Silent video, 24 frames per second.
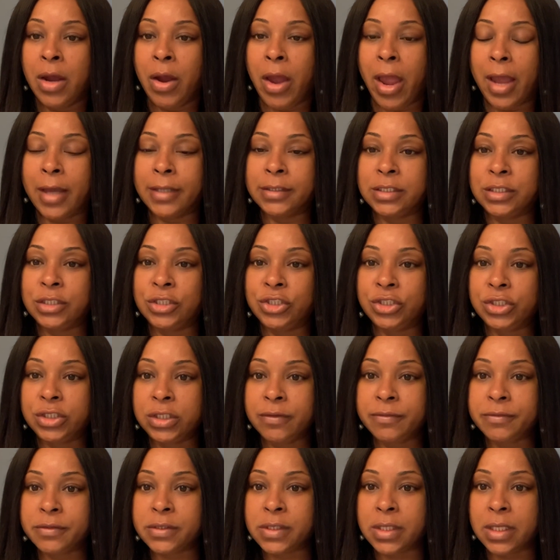as he
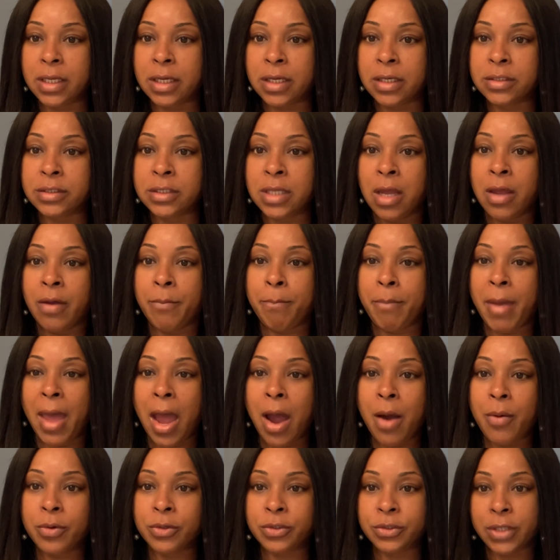shifts things powers